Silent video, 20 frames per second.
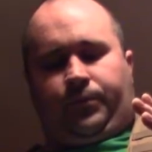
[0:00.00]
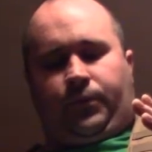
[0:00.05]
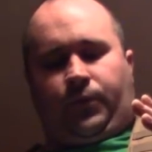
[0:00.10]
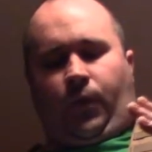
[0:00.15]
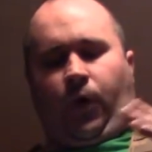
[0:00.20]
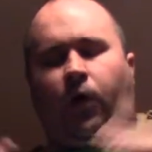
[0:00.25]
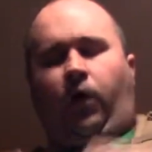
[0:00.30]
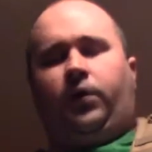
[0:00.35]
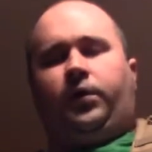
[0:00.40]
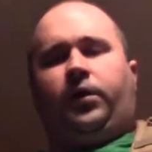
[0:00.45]

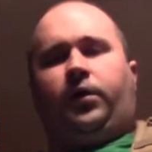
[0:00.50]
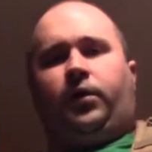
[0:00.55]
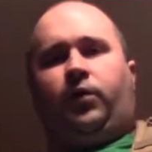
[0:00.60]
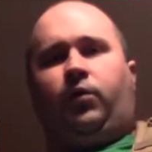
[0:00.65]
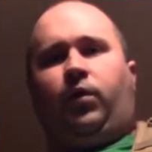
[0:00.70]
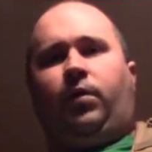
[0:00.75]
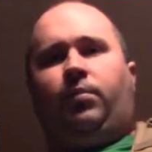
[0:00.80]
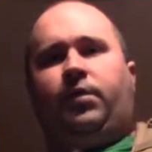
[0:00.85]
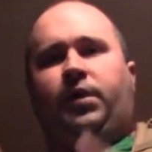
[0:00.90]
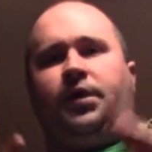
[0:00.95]
all your
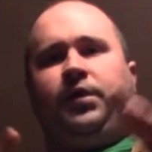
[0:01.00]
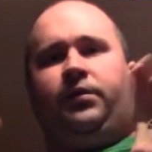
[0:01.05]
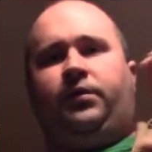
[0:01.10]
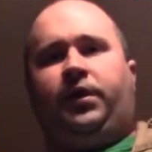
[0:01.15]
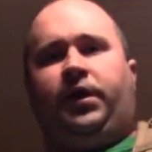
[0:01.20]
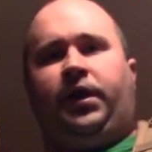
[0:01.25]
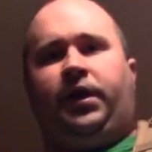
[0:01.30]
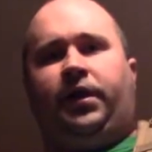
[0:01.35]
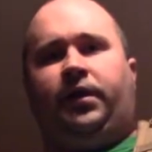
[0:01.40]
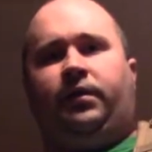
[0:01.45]
equipment you
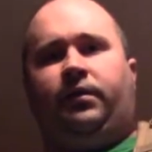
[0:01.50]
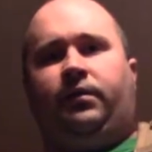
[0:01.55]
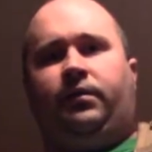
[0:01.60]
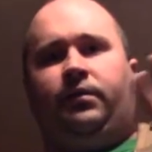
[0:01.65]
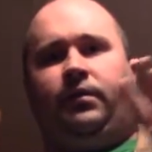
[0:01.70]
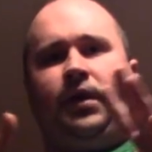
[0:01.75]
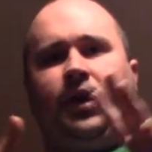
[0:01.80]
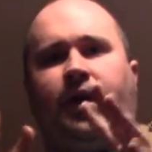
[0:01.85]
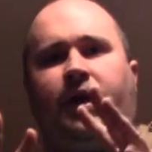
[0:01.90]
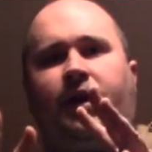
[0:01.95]
need
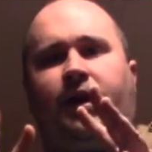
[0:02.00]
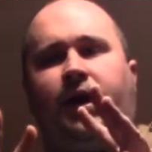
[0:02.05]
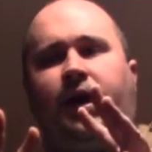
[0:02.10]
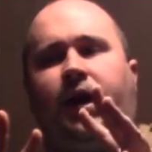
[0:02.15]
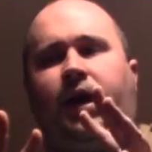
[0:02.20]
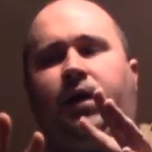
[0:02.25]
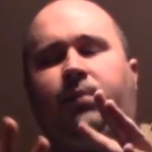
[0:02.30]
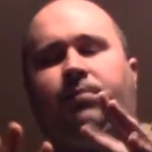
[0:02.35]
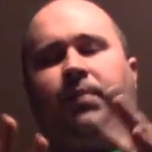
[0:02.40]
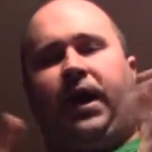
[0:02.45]
in
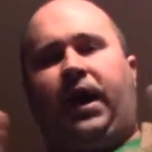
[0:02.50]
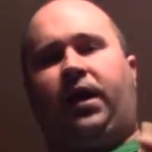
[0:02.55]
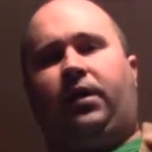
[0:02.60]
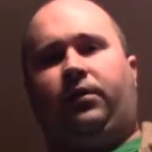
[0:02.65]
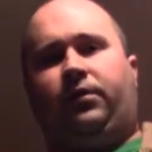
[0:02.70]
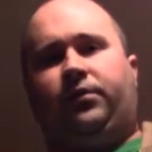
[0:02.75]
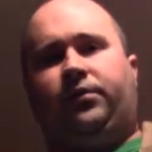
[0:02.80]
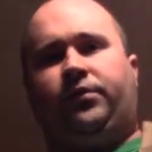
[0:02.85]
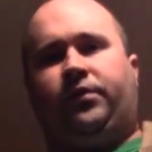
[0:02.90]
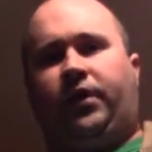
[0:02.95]
a
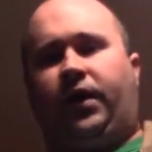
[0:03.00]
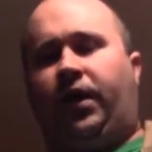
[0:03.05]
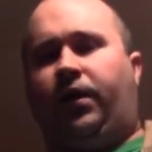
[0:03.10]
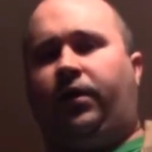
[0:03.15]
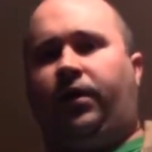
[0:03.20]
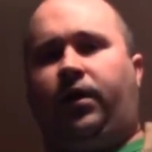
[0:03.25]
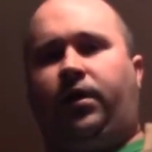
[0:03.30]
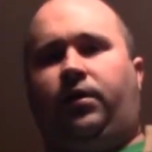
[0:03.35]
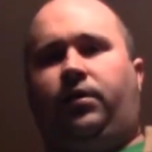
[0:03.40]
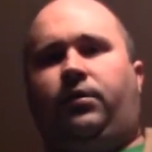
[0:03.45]
battle
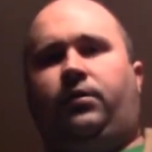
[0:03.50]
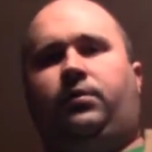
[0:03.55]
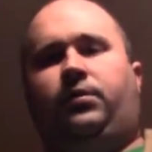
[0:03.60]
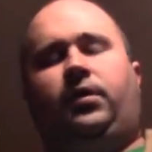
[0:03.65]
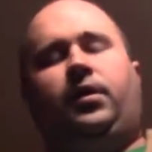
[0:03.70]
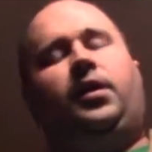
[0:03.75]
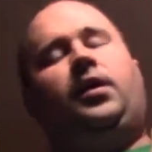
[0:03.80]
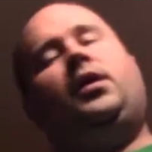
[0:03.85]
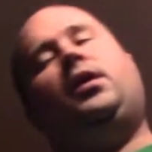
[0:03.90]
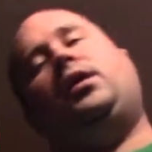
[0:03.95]
scenario.
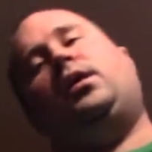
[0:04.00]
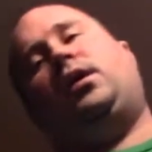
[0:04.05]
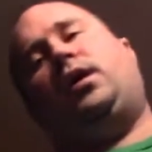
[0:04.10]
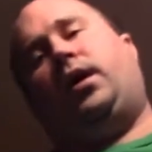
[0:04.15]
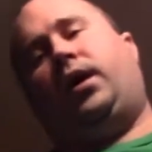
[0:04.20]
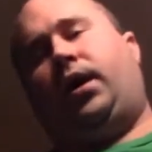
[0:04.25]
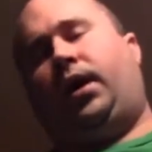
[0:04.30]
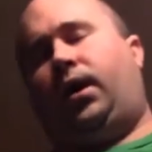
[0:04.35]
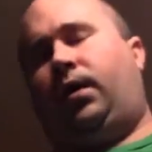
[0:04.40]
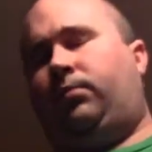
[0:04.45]

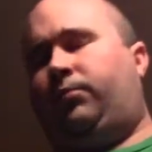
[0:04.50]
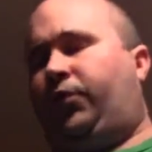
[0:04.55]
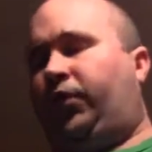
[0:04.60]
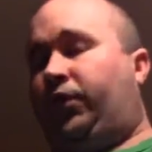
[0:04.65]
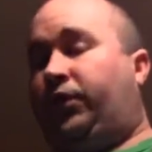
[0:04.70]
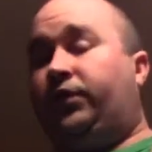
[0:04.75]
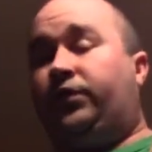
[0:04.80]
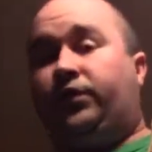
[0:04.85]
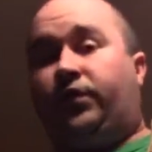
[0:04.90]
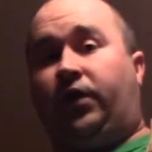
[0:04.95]
If you're
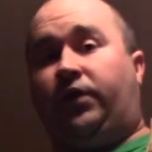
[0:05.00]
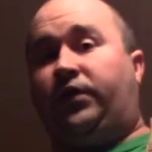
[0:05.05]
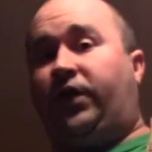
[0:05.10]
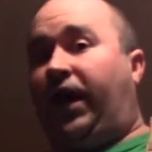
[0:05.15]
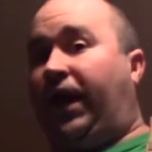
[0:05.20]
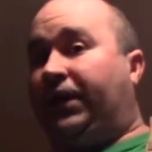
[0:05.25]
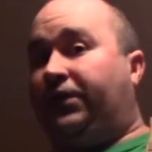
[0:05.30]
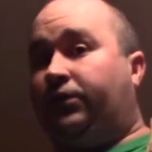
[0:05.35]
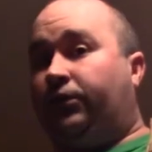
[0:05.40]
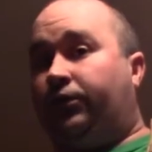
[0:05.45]
just a
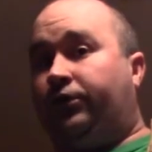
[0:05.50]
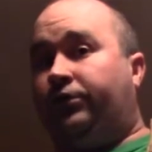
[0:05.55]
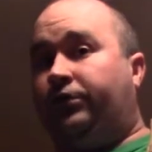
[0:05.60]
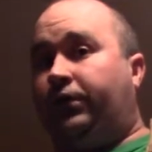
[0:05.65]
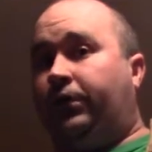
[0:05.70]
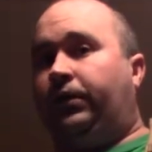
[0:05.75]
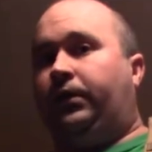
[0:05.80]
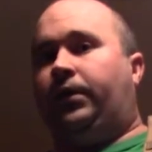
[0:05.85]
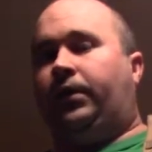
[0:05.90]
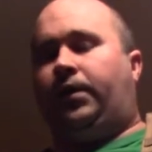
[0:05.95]
tactical
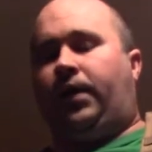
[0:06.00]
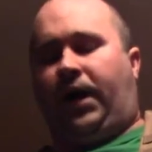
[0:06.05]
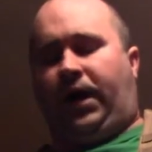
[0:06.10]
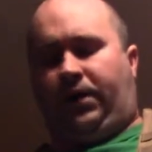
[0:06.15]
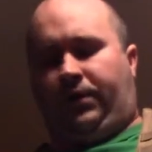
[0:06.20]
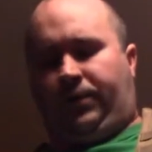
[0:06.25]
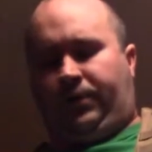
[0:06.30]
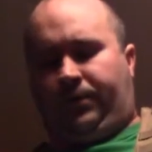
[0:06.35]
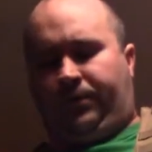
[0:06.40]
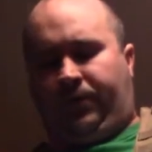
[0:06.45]
shooter
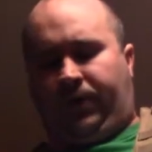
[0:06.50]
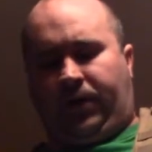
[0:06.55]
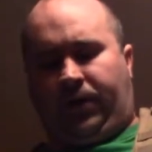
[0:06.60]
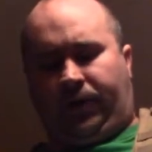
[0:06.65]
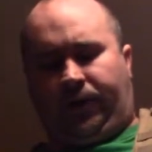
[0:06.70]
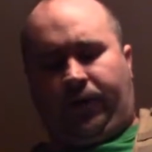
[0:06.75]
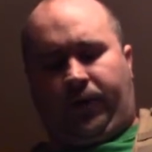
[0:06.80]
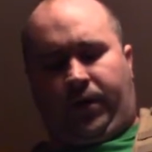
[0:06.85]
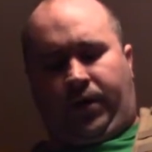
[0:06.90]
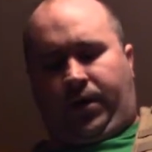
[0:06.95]
out in the
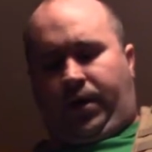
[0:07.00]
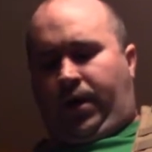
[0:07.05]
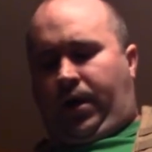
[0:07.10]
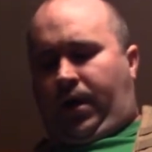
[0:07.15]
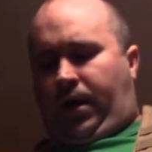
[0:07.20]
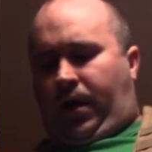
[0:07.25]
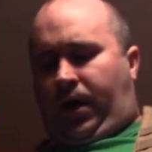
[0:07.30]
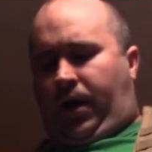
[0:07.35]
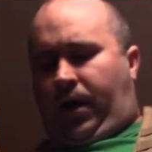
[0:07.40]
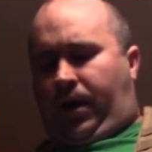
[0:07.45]
field,
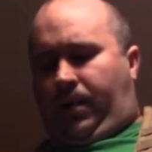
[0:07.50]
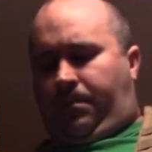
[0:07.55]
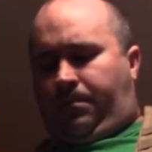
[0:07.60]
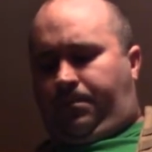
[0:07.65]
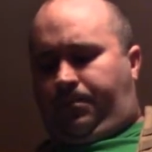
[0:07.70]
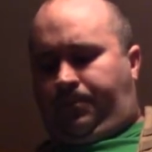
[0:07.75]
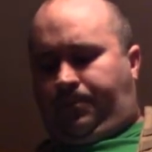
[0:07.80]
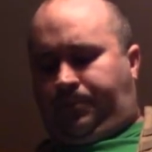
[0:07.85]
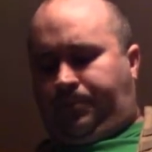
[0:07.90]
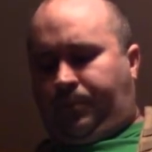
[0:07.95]

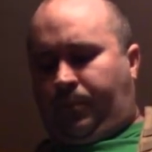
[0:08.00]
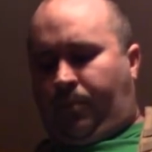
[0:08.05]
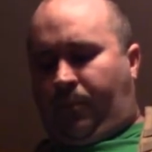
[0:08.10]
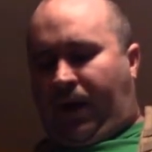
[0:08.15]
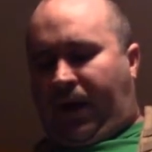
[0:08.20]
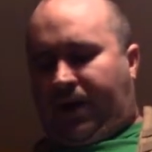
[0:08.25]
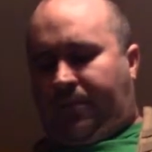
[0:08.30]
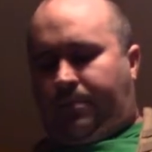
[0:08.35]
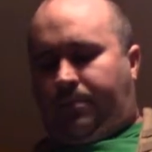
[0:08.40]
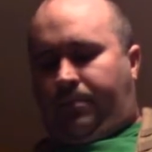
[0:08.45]

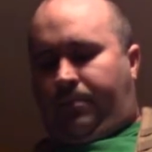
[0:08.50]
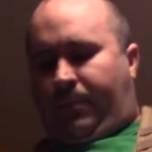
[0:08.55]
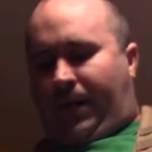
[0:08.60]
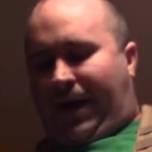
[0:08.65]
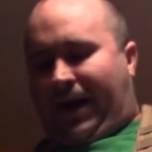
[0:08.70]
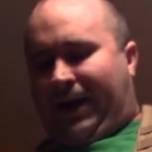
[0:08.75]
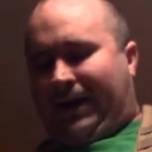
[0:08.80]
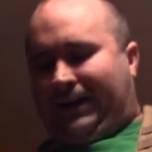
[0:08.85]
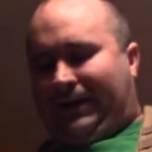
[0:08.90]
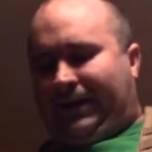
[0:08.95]

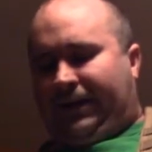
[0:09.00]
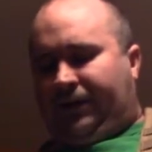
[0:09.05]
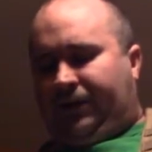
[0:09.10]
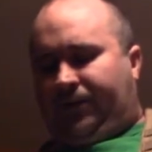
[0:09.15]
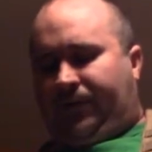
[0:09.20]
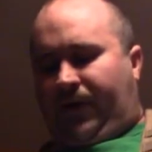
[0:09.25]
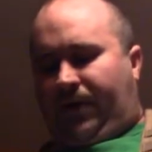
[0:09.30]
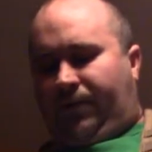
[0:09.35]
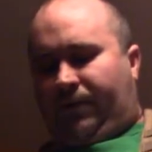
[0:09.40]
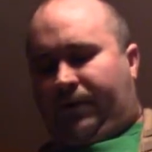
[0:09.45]
my
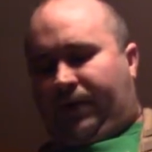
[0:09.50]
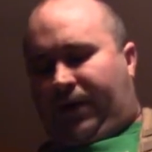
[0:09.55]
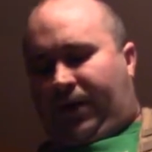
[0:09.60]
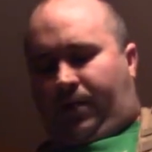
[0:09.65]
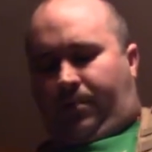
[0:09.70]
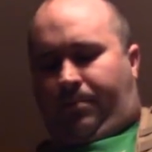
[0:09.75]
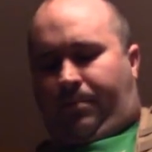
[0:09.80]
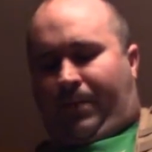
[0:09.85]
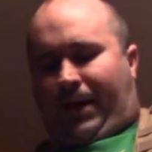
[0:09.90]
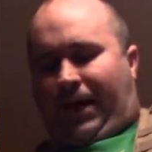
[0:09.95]
least favorite thing
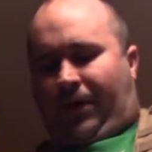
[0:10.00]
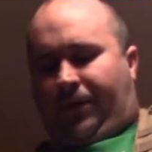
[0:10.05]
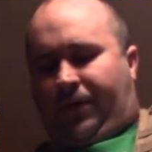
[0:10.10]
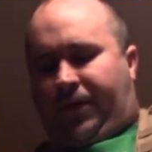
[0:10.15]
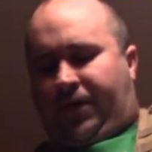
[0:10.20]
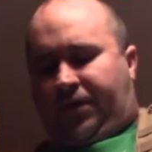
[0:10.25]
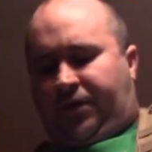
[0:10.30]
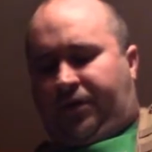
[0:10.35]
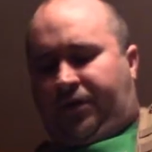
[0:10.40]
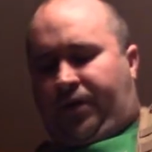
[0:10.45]
about
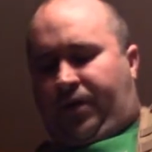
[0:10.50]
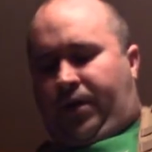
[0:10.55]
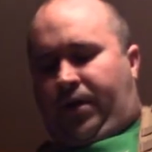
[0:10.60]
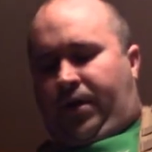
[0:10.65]
this,